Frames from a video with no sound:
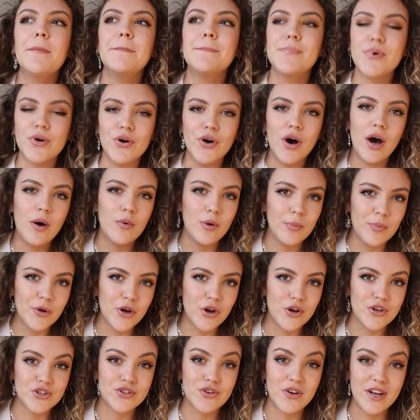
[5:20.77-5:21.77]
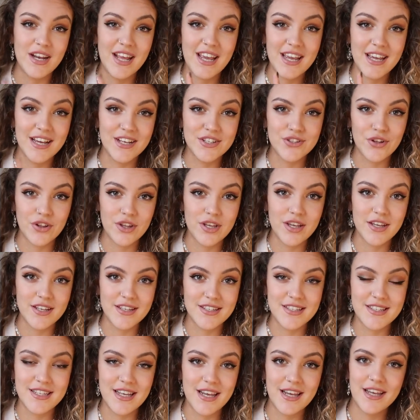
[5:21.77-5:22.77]
but I will put it on screen here so that you
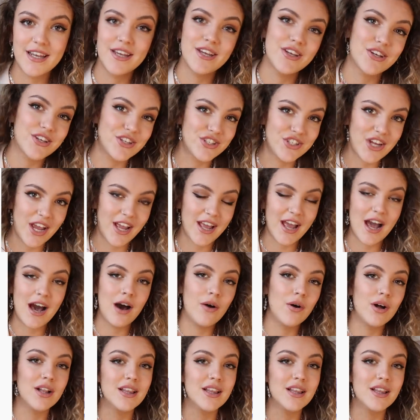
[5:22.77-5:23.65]
can see, you can check it out.